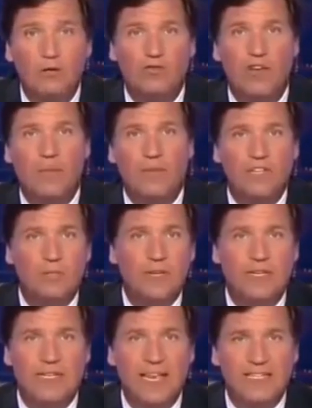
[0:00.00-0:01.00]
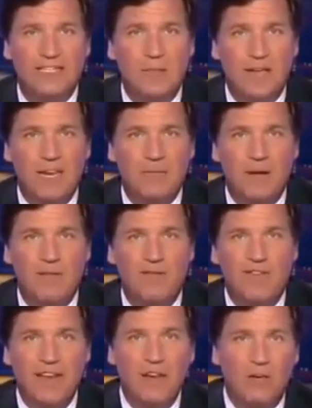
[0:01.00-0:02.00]
whose family has been decimated by
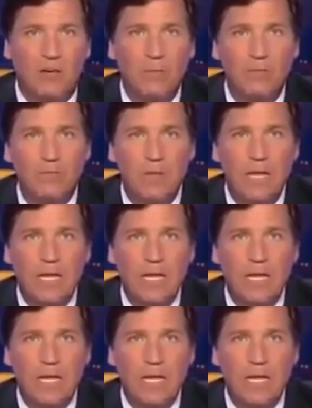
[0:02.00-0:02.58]
fentanyl.